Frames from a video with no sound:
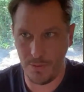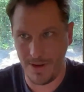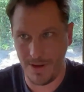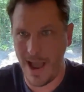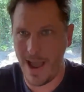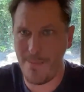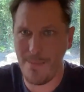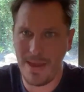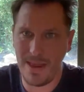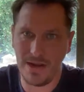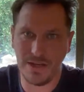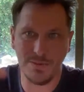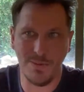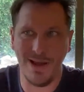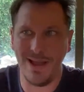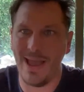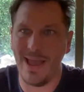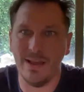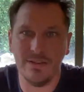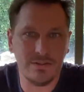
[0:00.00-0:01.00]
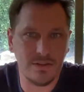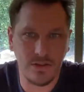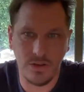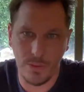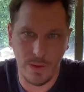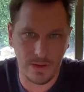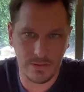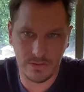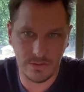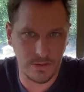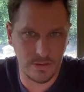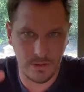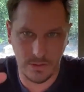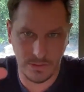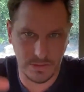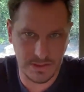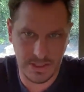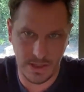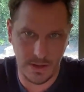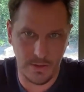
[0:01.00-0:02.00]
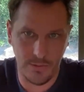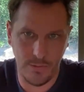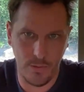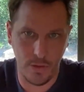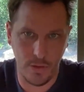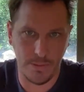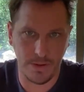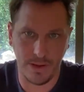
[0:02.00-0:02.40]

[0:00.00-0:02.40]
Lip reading: and I manage my SQSQ Terraform